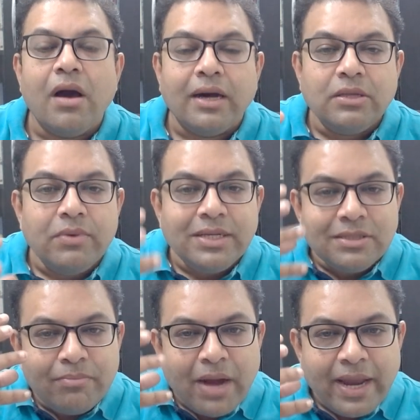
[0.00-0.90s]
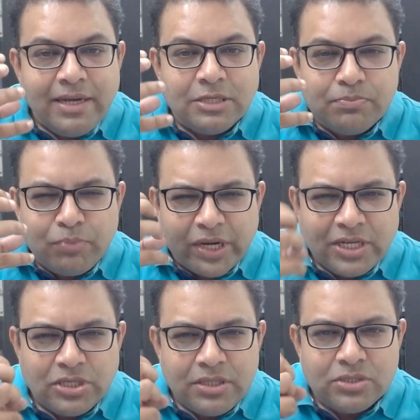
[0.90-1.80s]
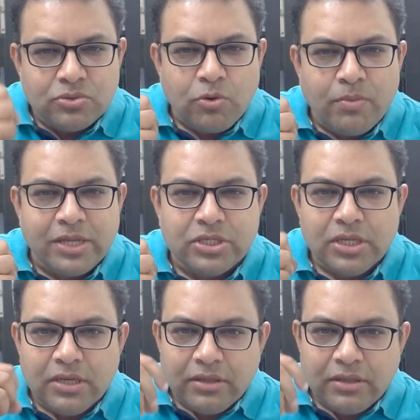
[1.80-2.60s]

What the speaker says: Otherwise, the mind's potential is so much